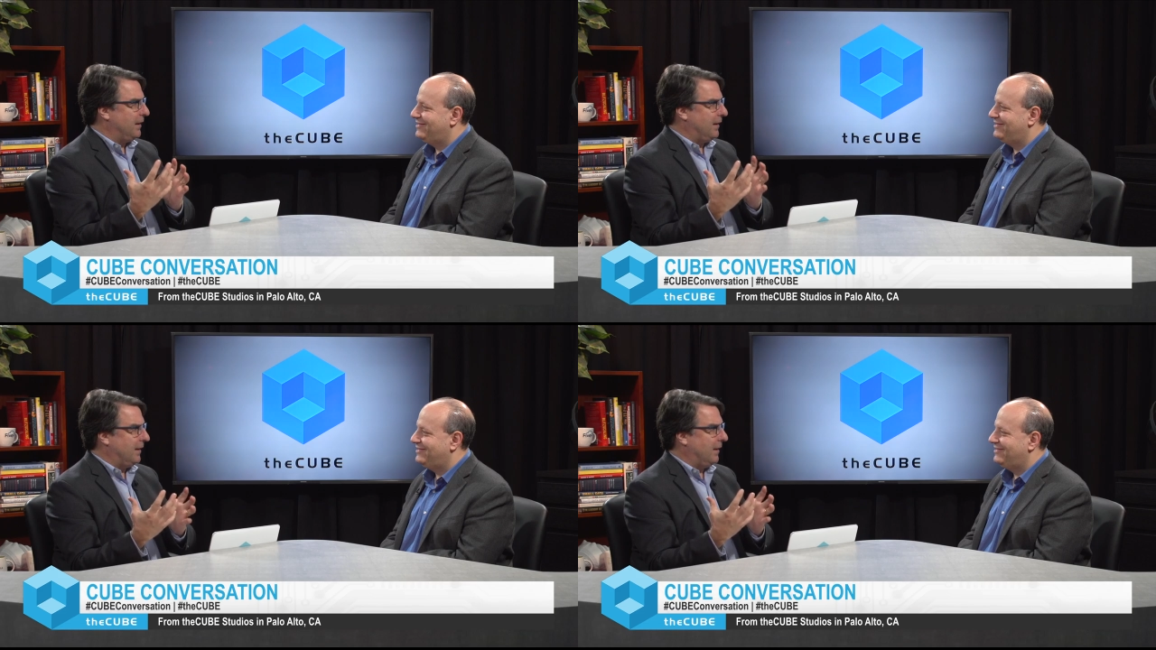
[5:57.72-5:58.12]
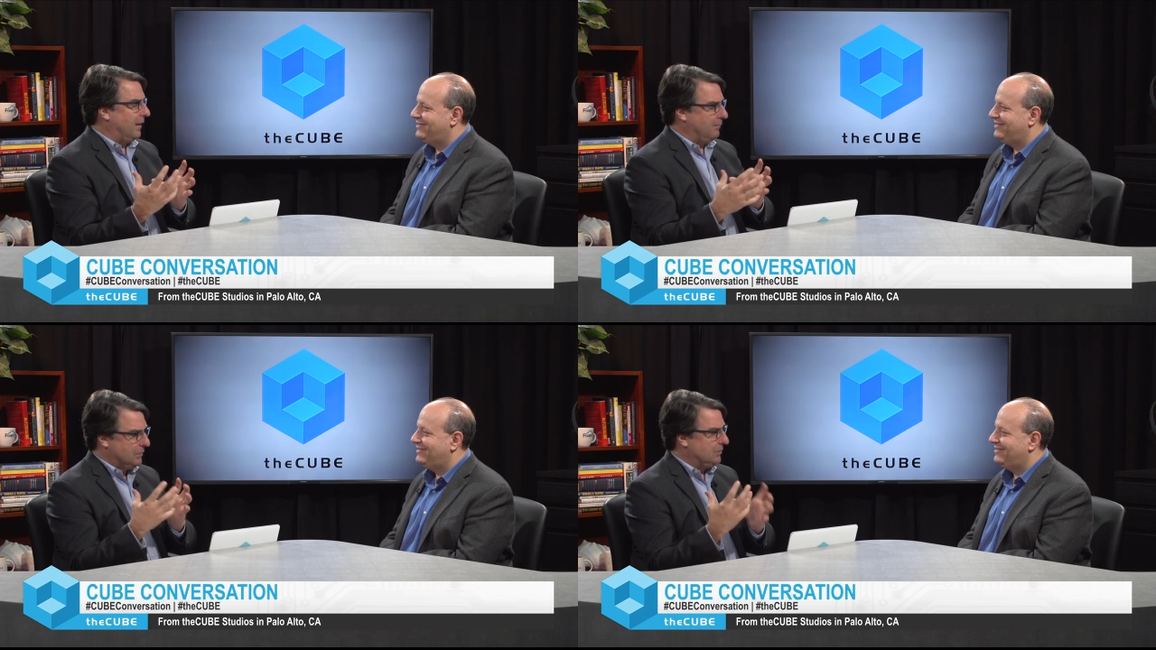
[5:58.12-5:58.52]
Speaker 1: a,
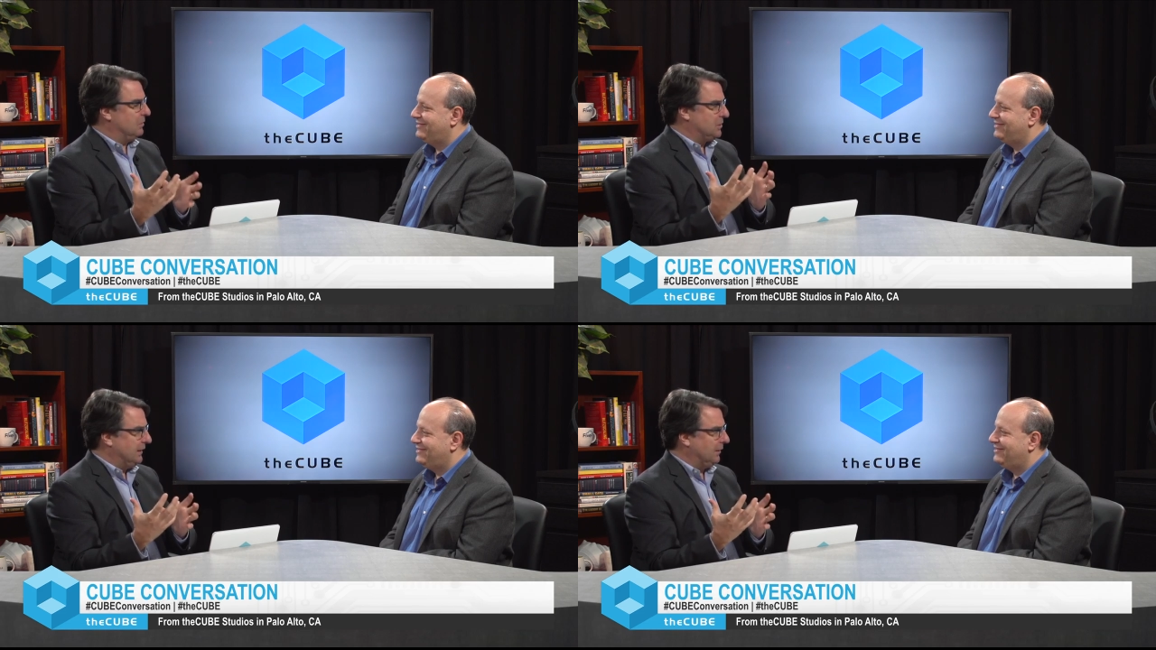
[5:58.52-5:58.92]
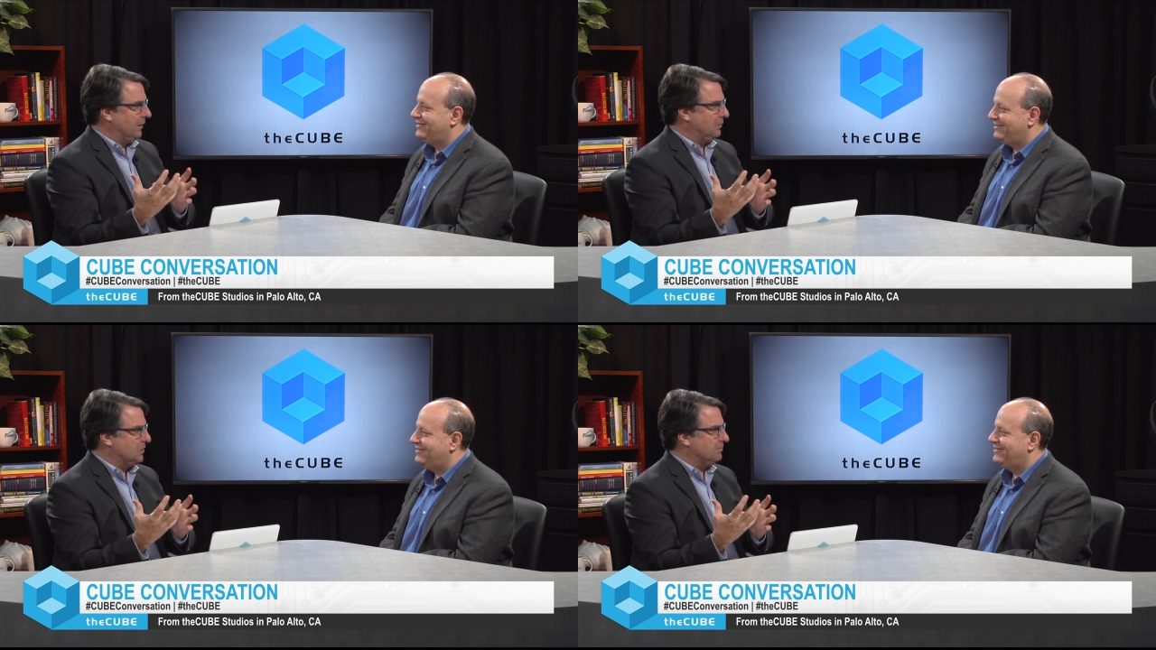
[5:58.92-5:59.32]
uh, machine
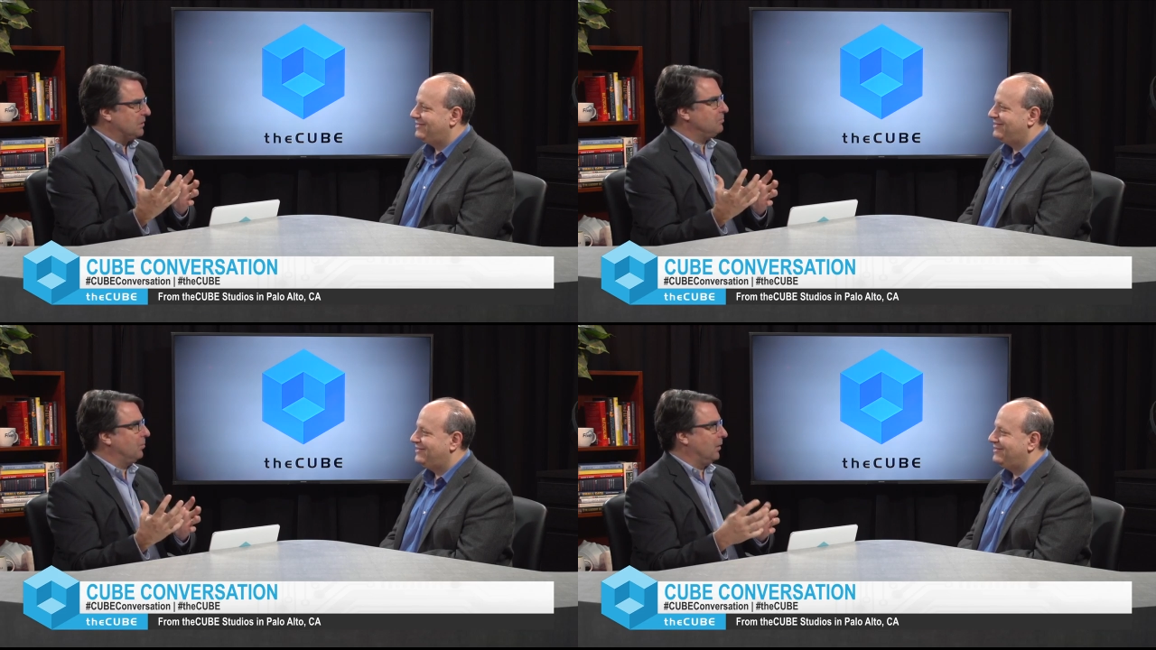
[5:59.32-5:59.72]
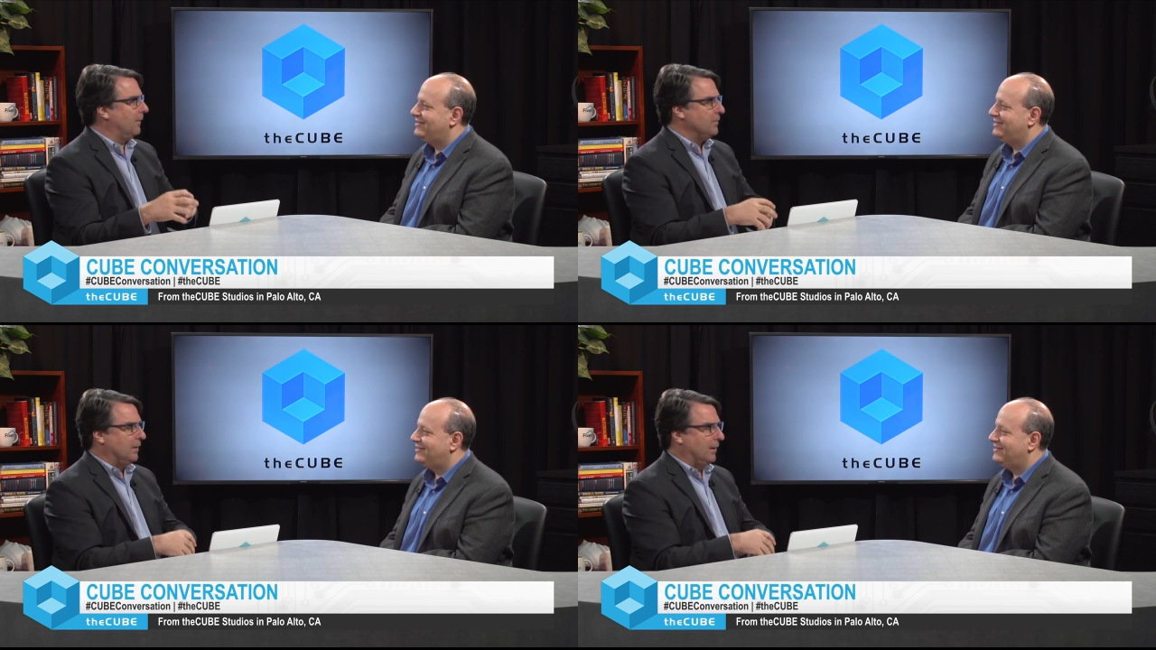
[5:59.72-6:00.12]
learning, which is much
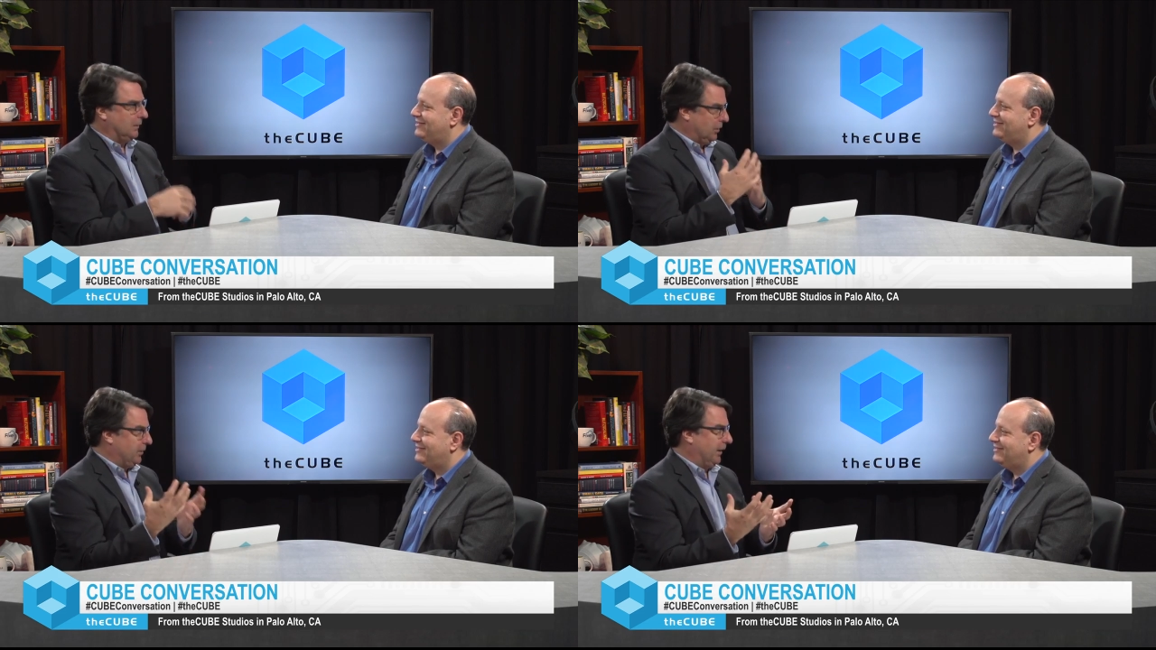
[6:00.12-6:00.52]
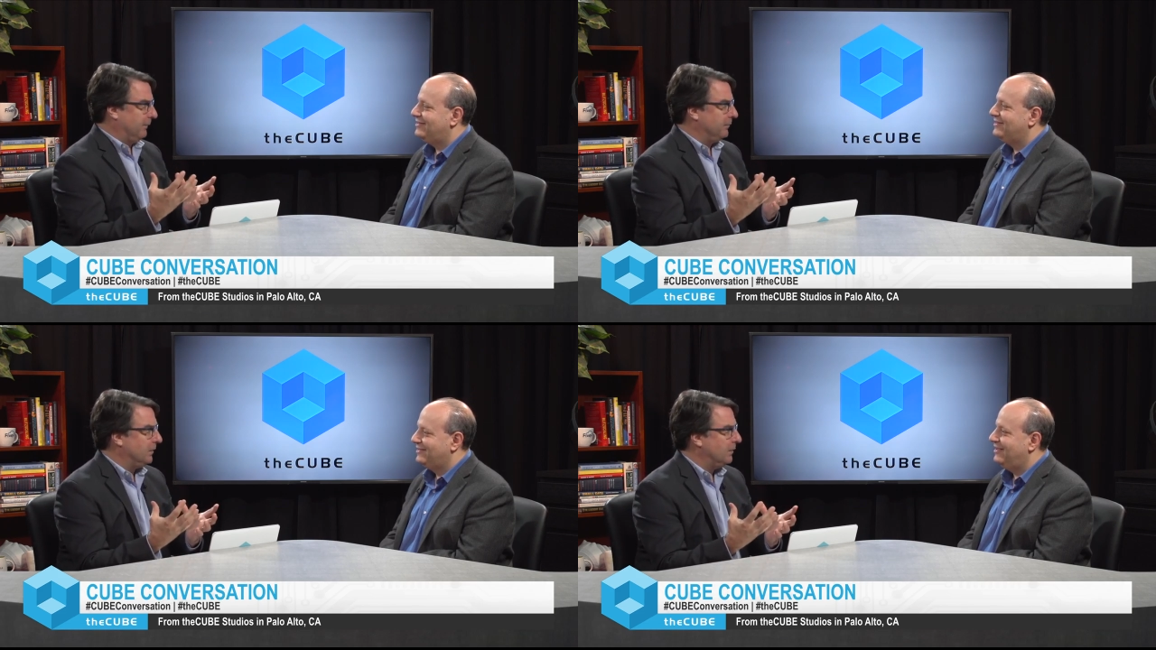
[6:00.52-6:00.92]
more uh,
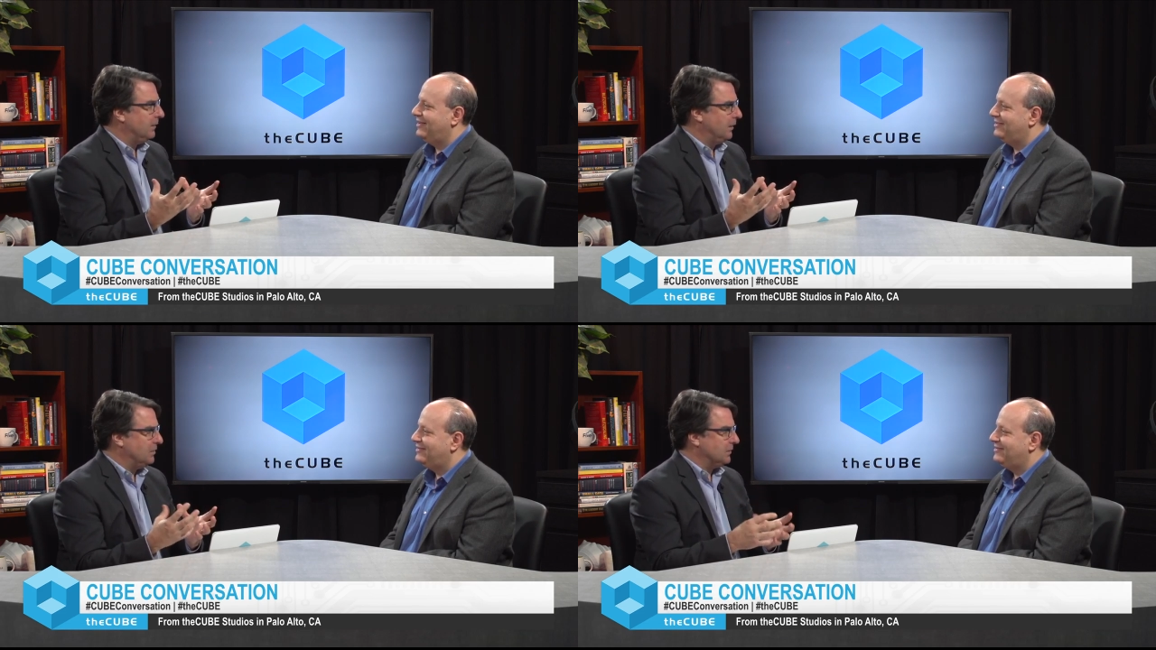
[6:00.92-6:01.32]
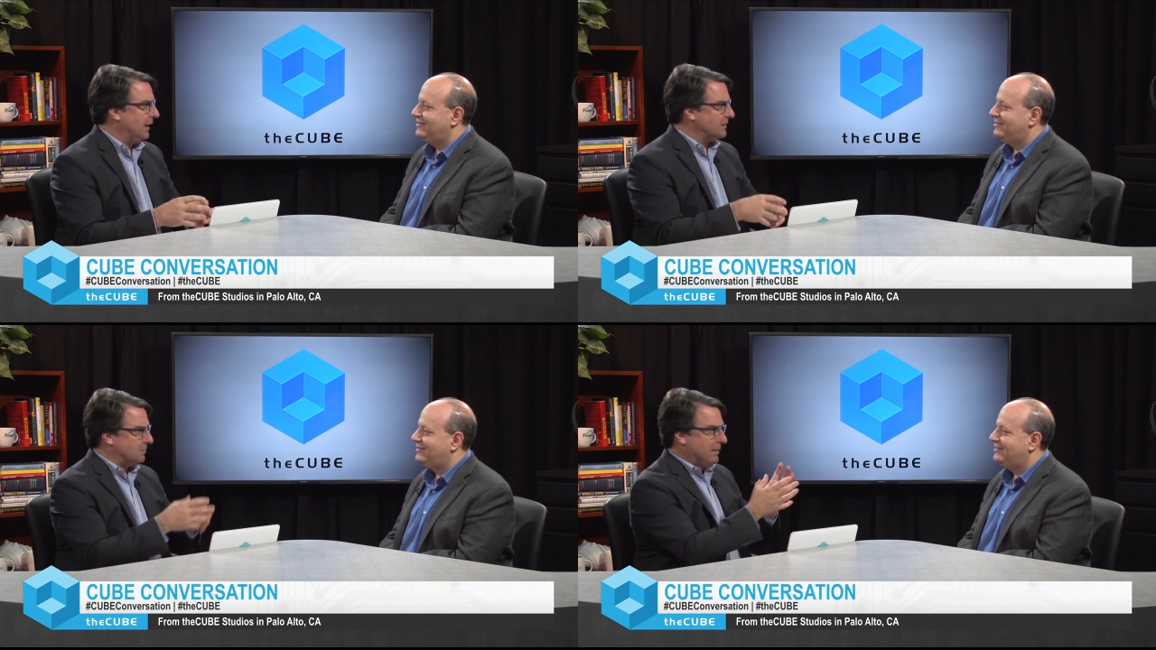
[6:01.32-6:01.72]
learning. Yeah. You know, it's
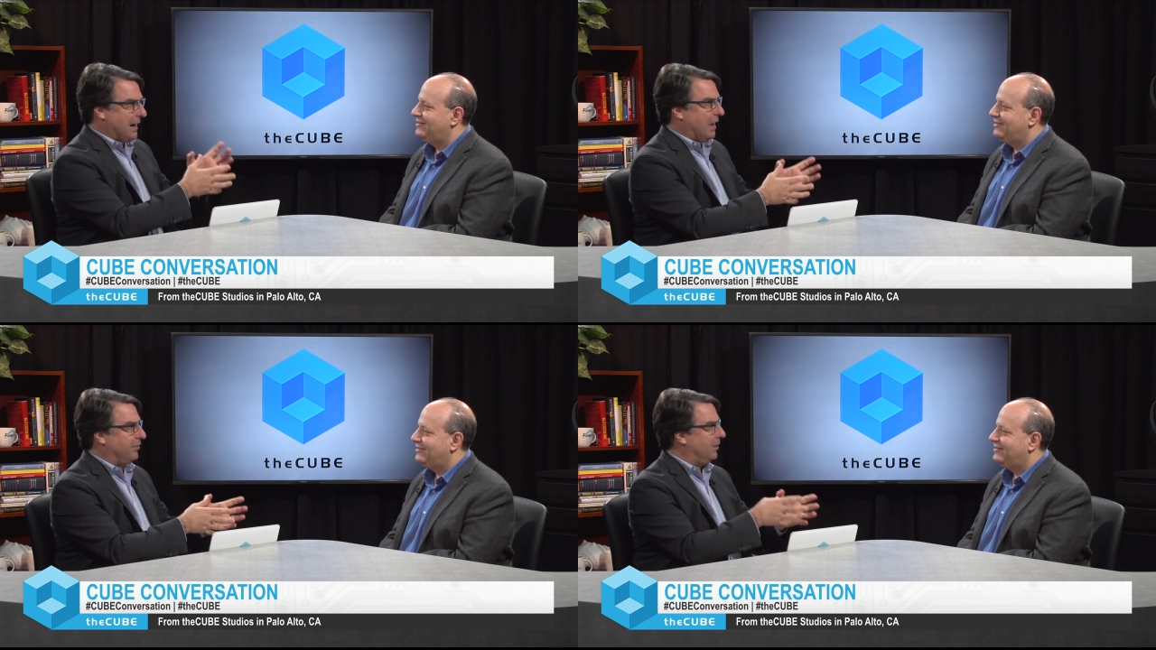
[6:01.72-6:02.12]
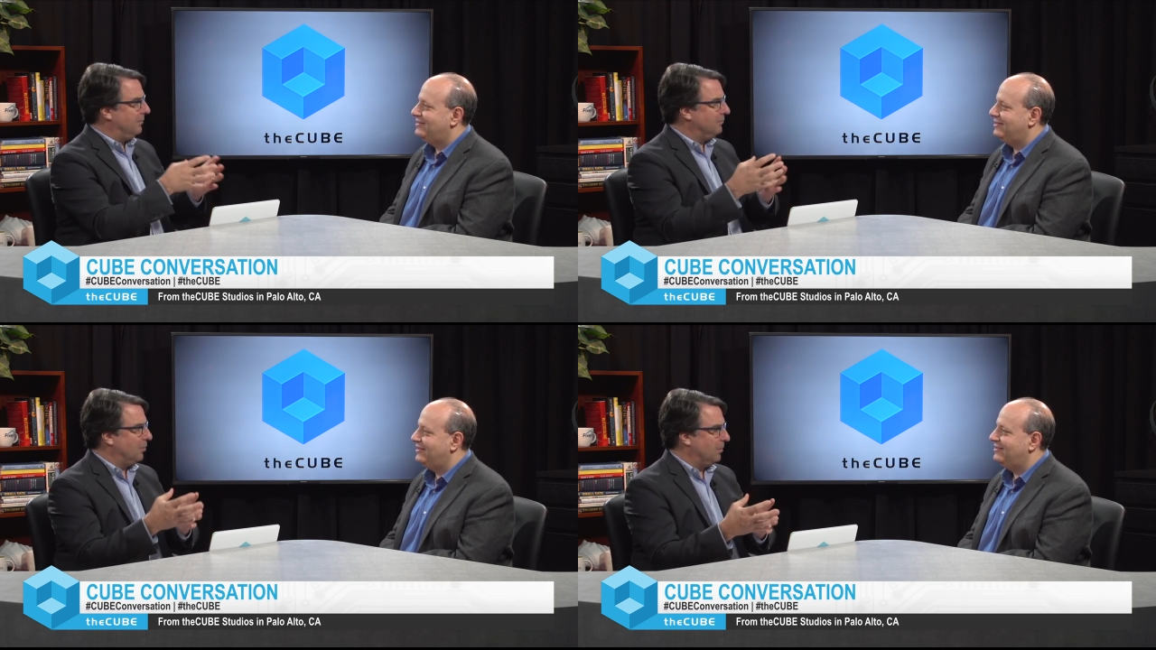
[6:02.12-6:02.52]
less math,
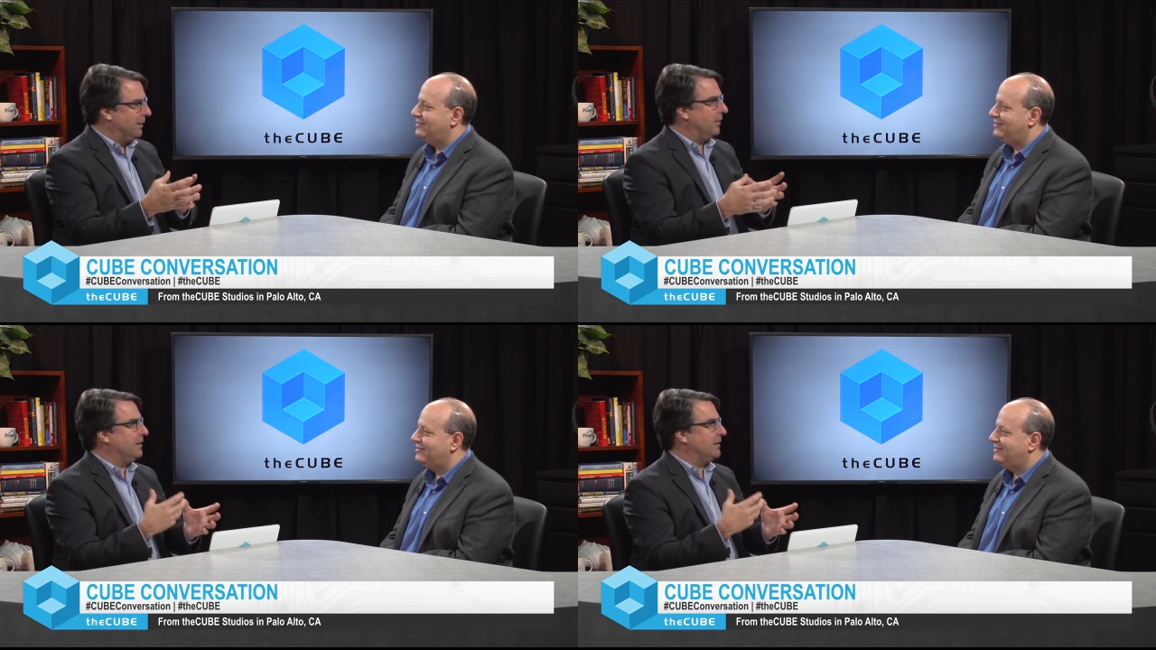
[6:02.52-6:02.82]
more yeah. about